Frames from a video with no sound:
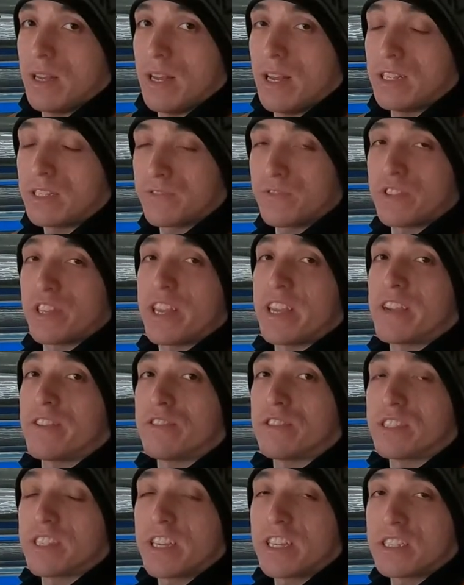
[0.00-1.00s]
As for the
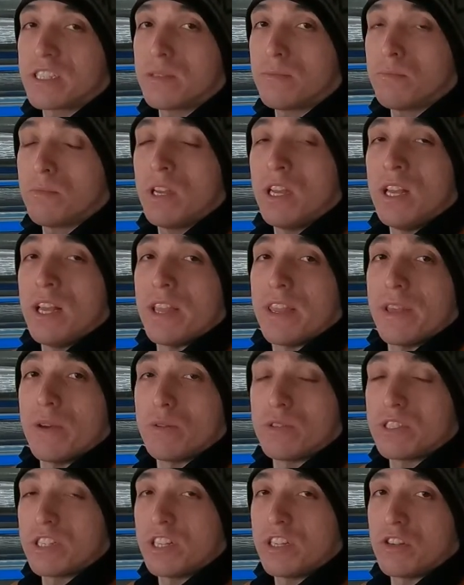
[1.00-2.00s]
air intake temp, that
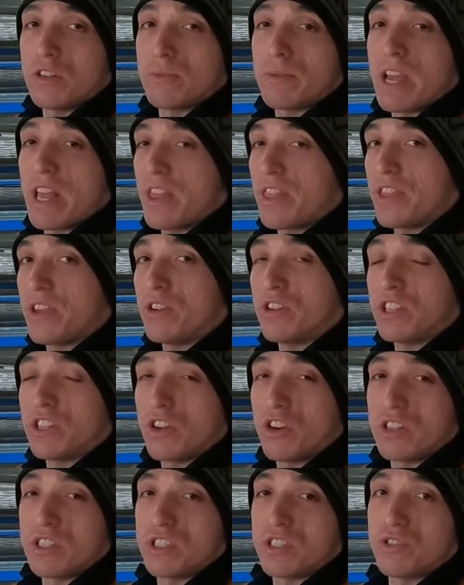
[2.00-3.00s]
was sitting on about
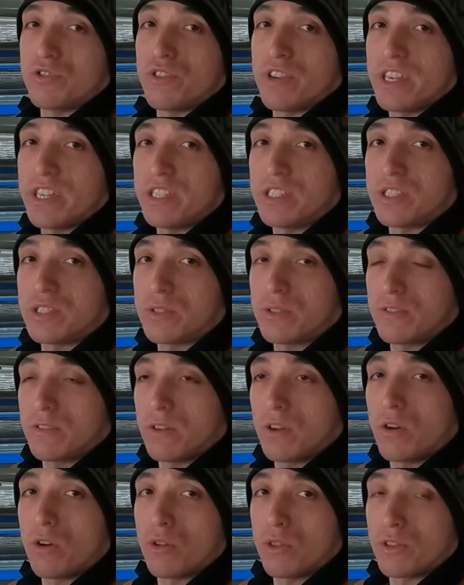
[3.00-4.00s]
39 degrees
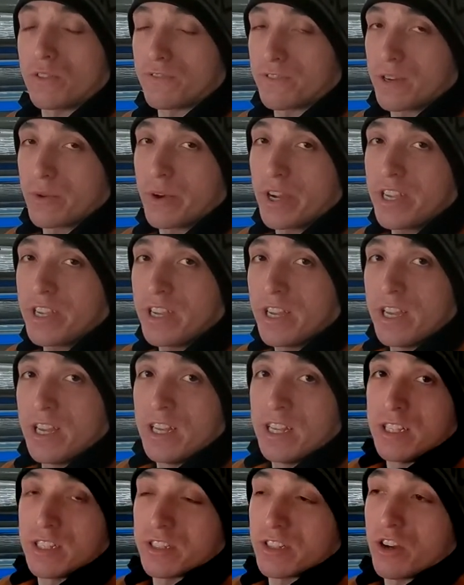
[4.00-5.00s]
on the freeway,
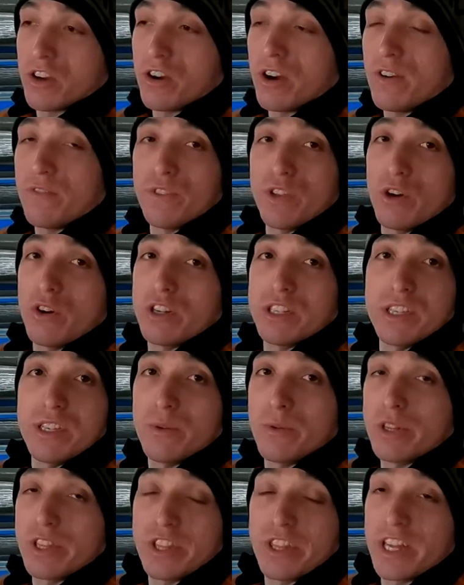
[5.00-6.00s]
so I have no
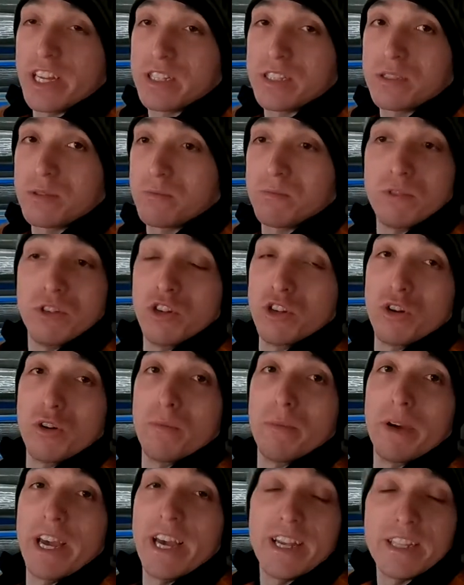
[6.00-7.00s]
idea whether that's good
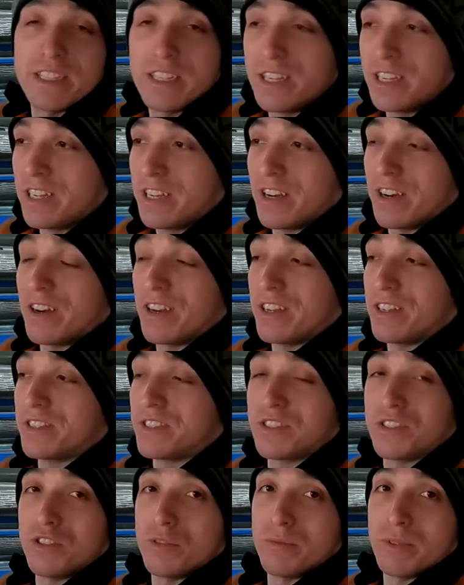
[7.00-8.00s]
or bad. I
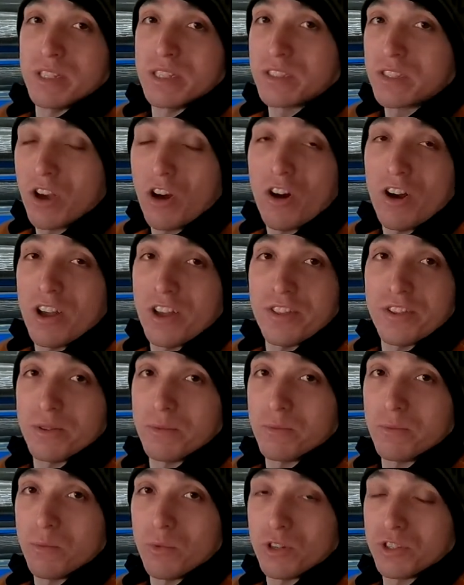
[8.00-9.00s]
assume it's higher
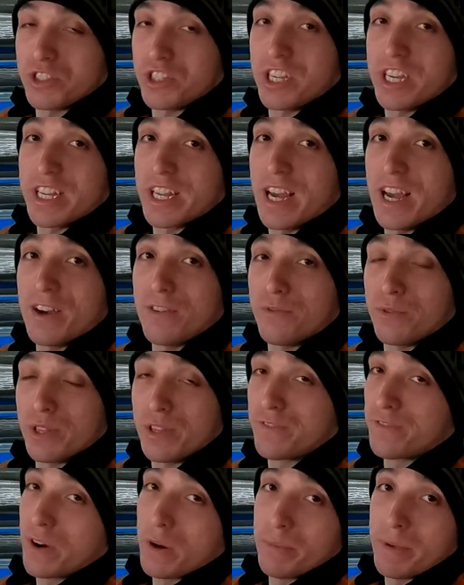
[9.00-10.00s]
than what you're going to have with
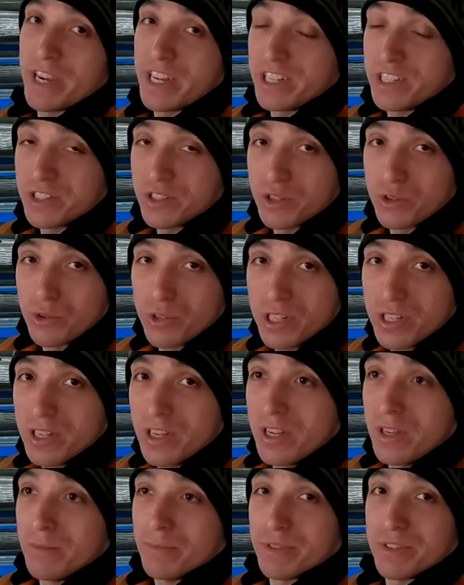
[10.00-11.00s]
a front mount intercooler
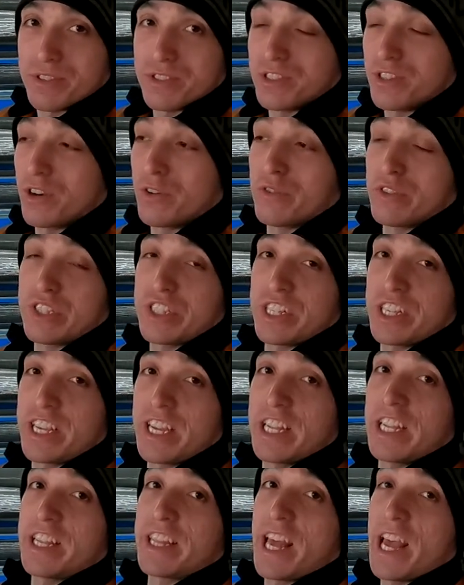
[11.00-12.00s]
because you're obviously
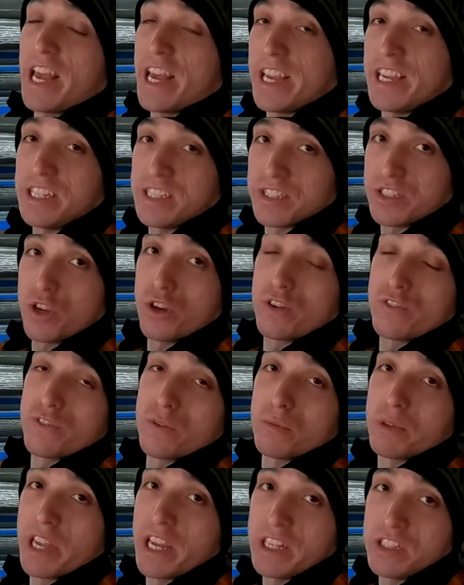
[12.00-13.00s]
getting that heat soak
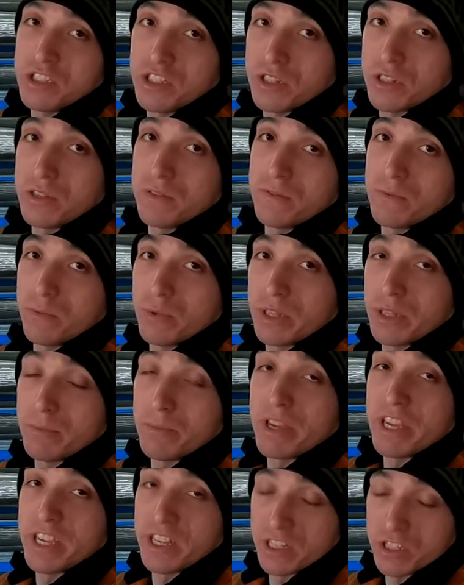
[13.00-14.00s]
from the engine with
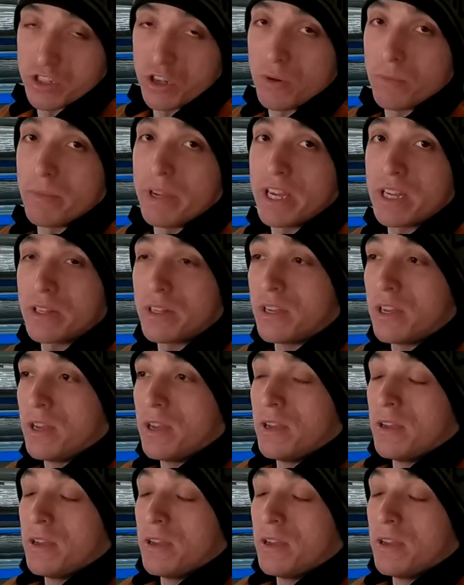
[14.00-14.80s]
it being a top mount.